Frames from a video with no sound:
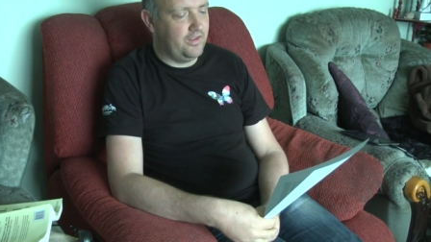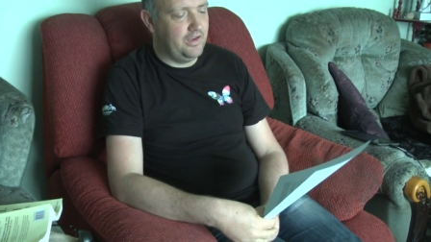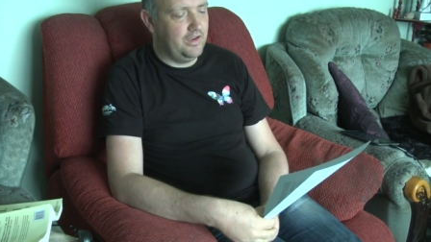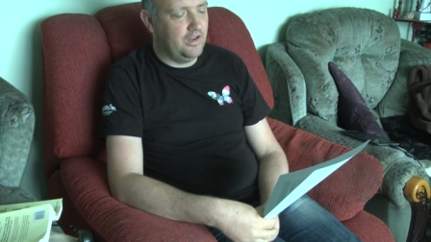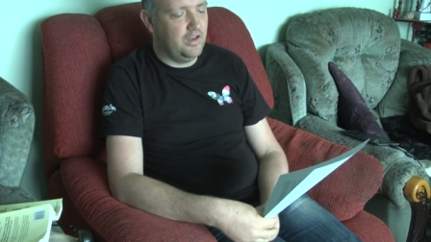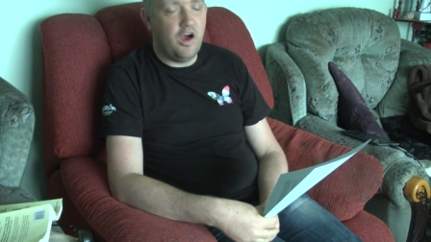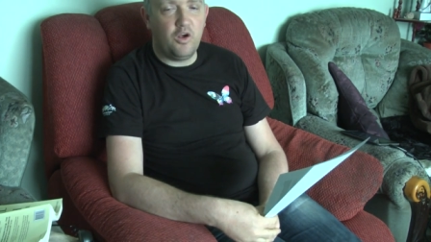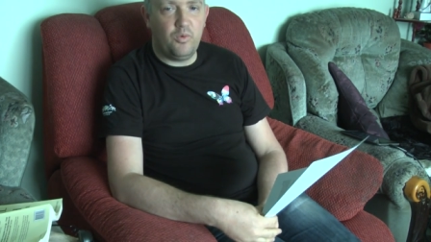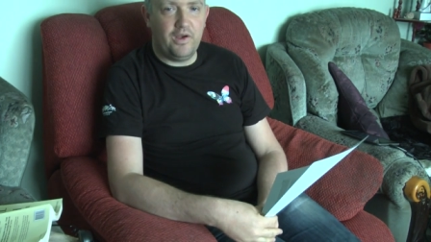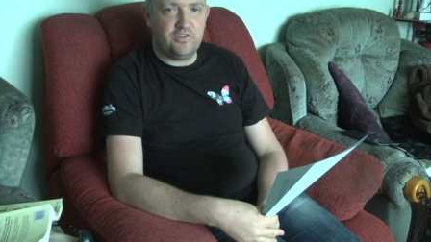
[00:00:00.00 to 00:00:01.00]
the
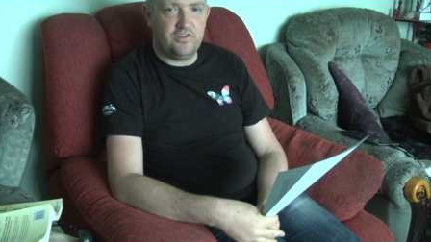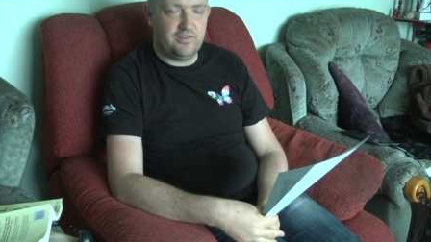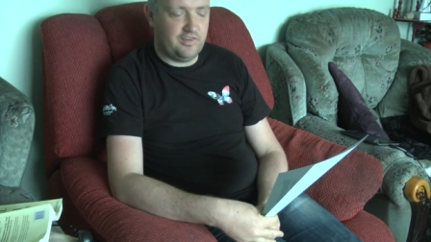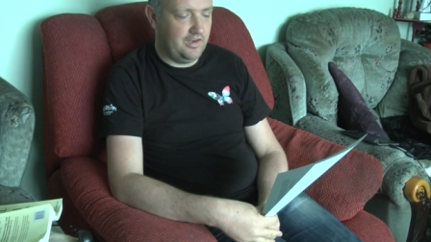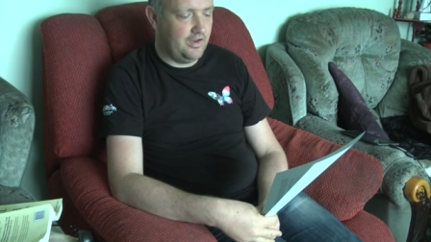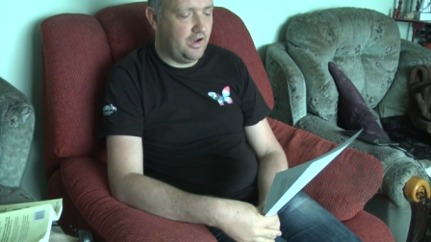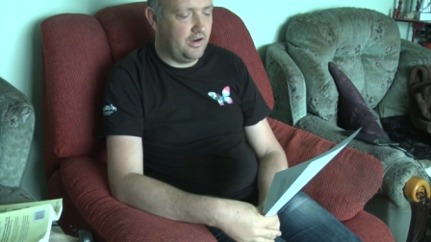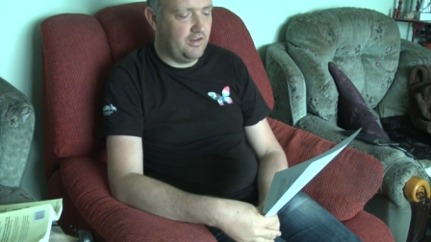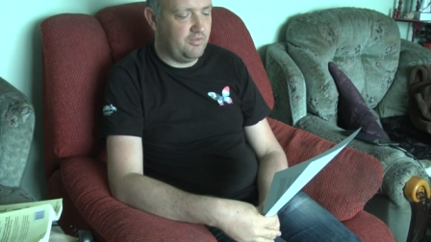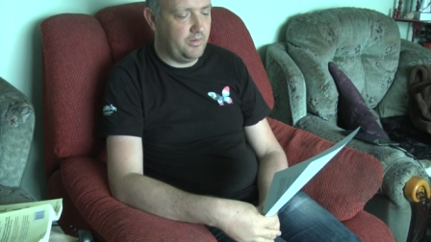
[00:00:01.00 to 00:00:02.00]
long questions in
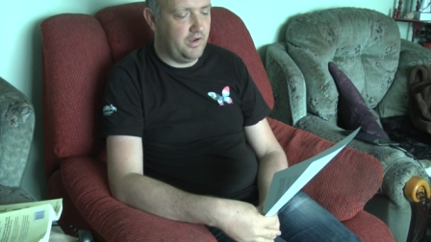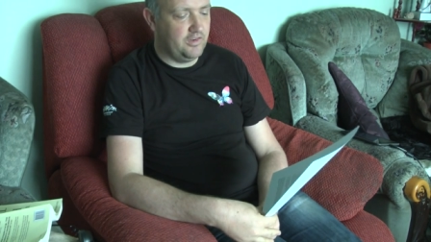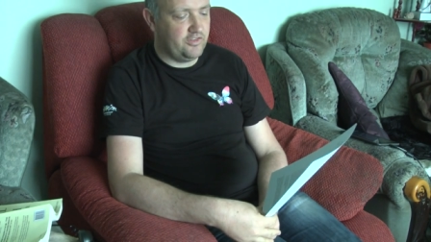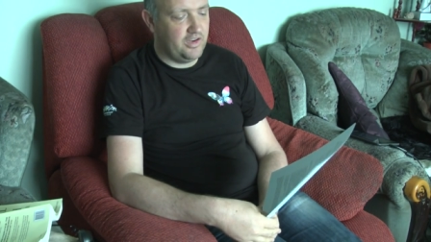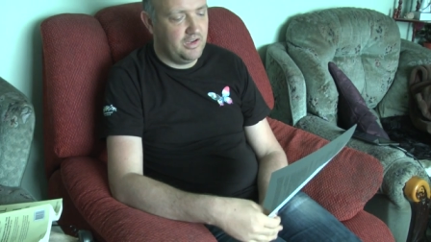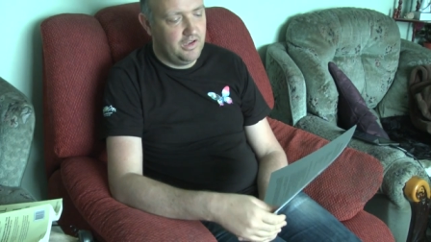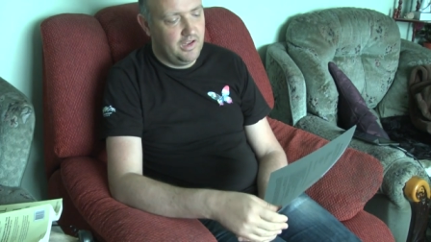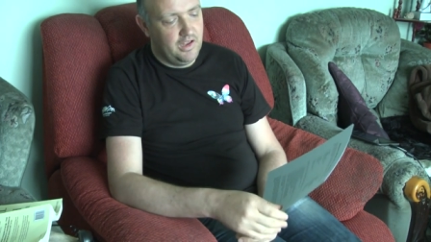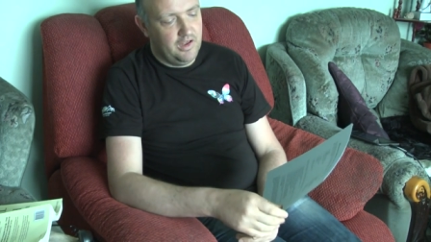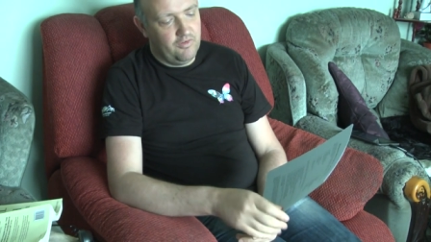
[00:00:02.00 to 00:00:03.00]
higher level biology.
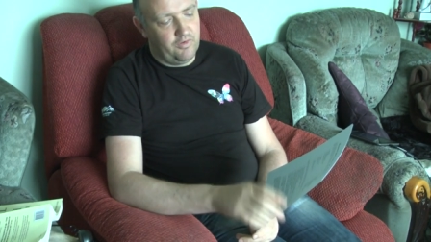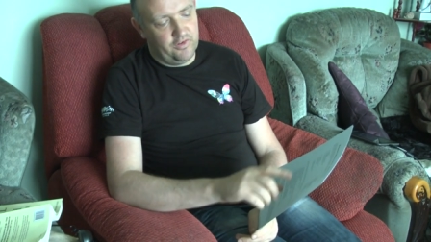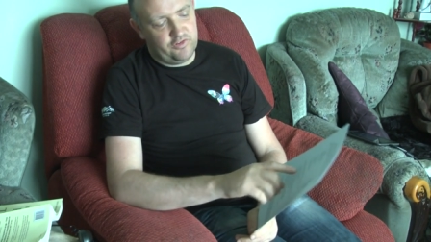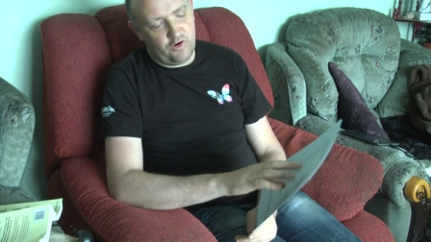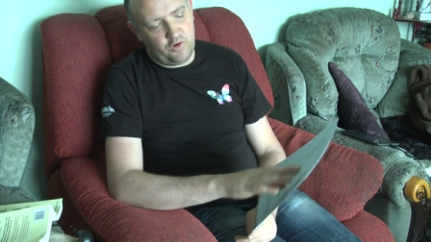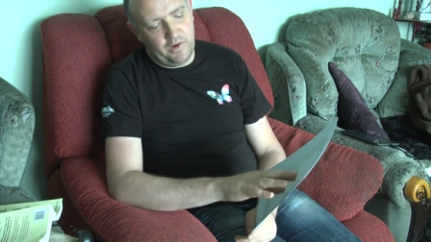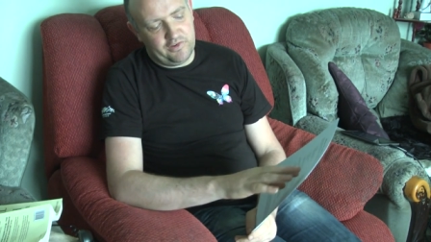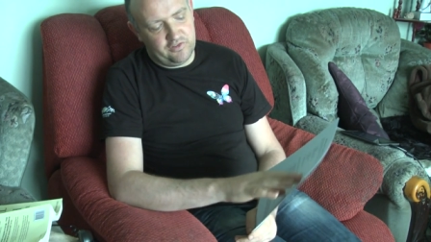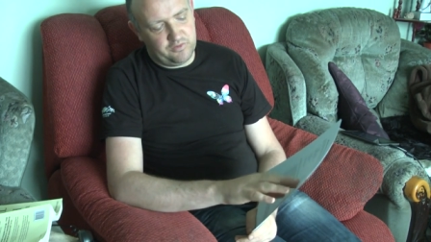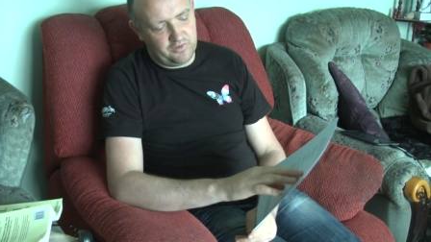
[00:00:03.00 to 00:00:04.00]
For the short
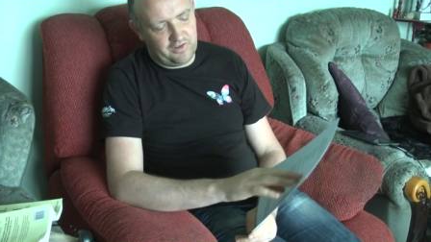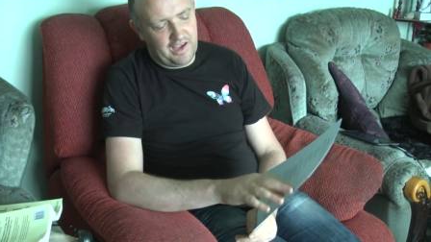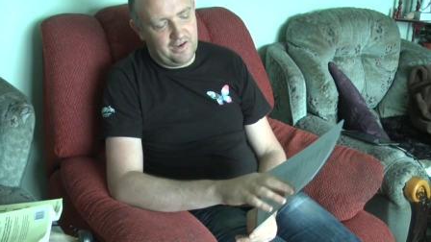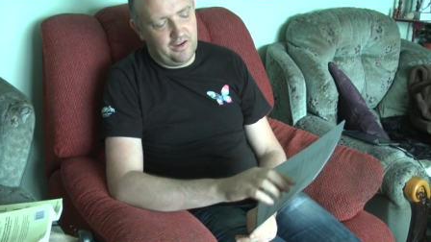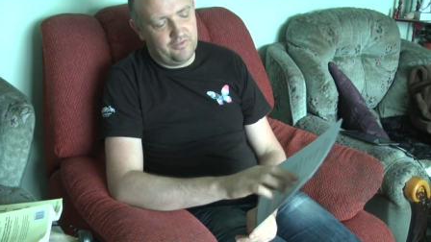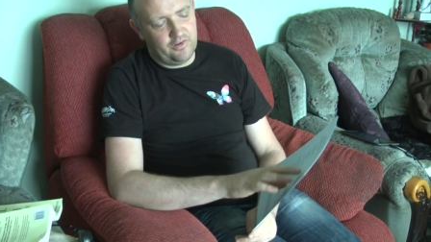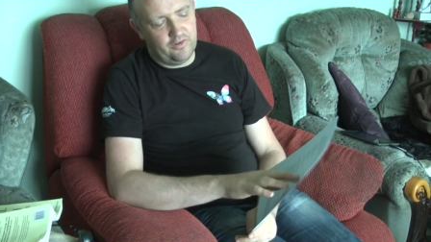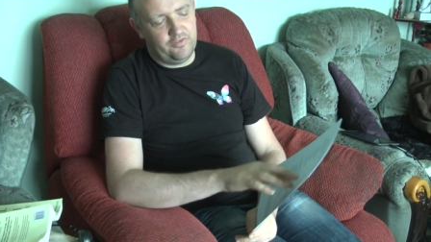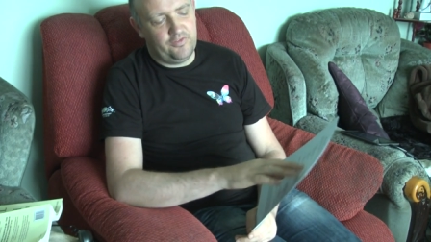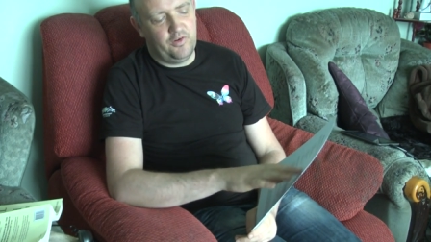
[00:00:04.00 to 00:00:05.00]
questions, once again, I've done
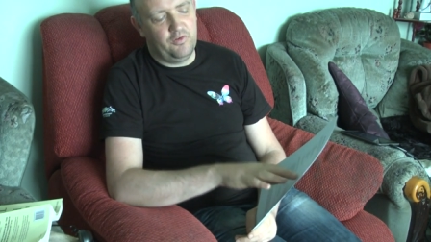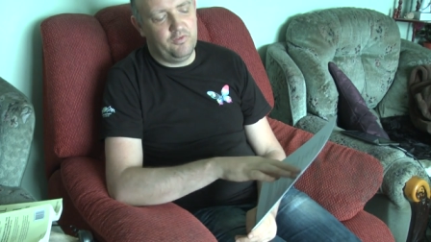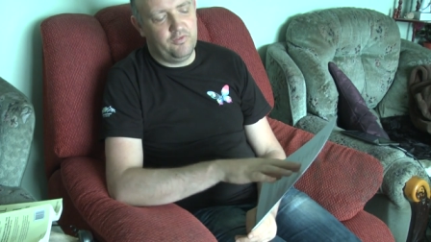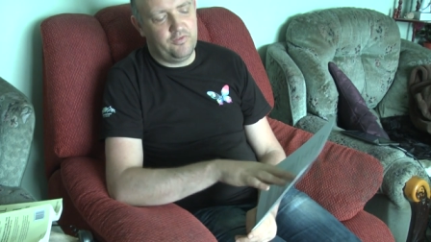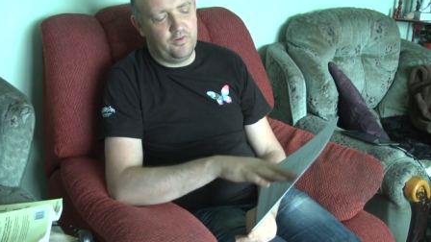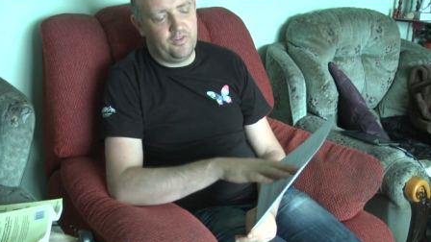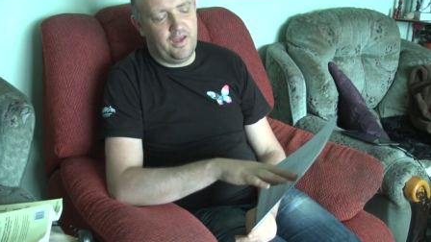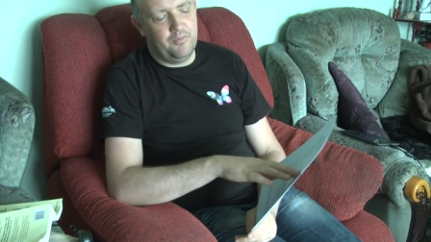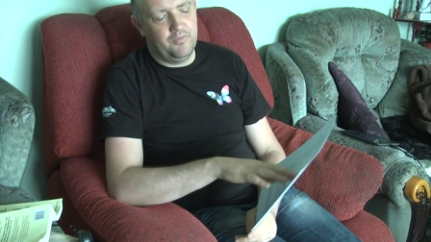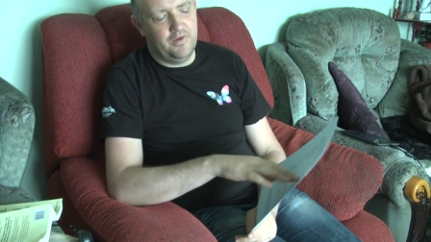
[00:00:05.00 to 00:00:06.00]
a few for
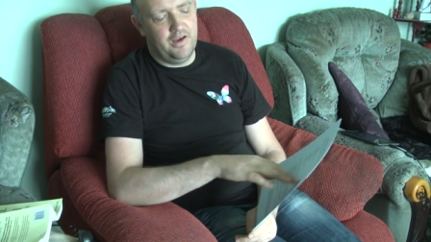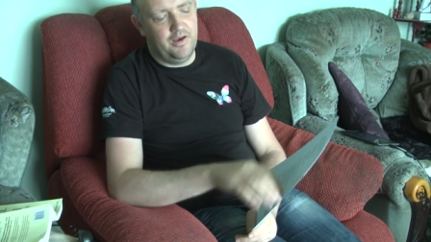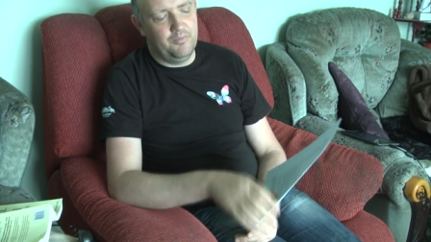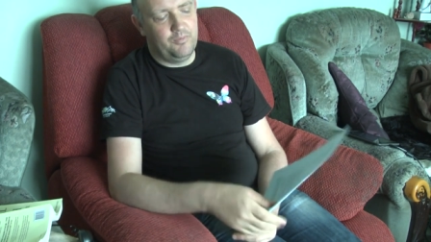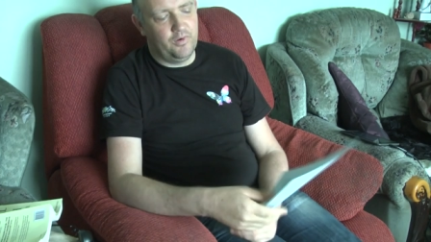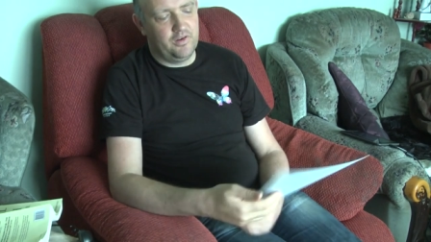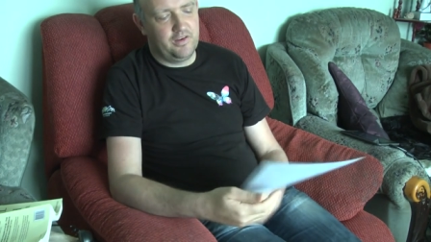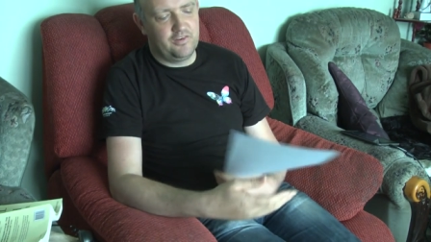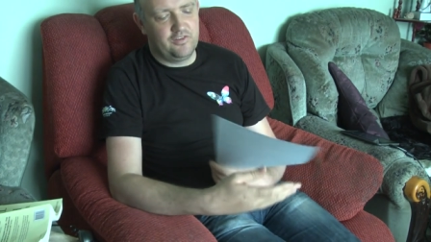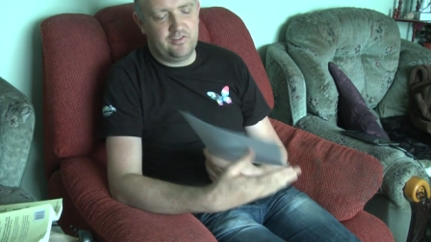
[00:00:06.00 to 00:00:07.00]
them, um, but
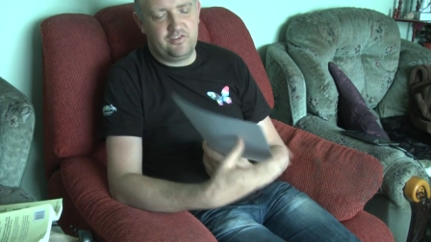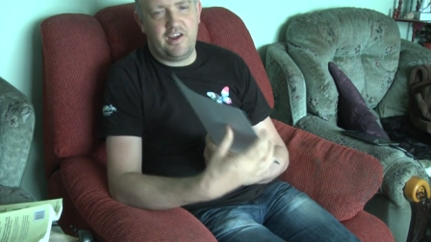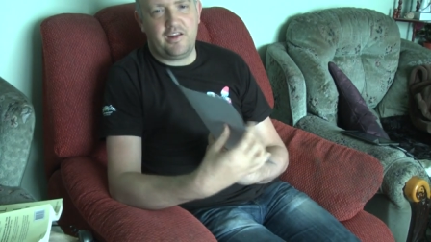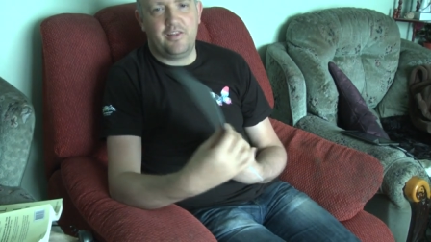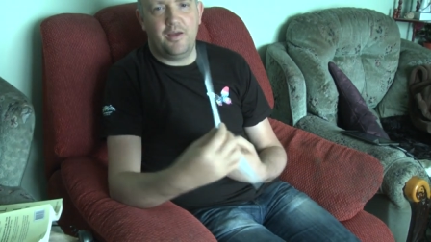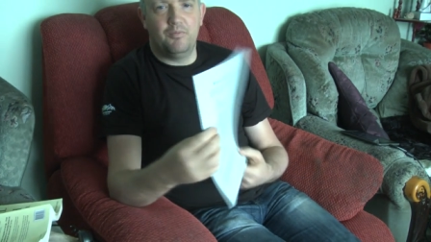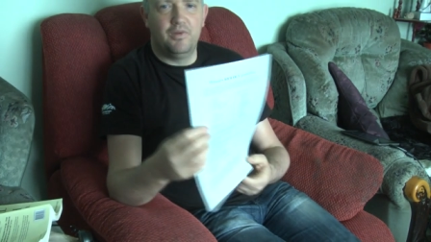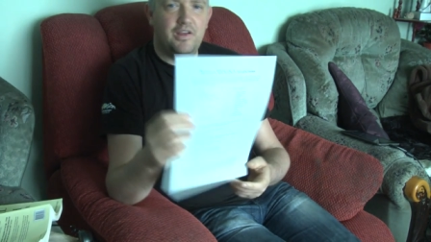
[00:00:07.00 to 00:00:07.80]
you can just check them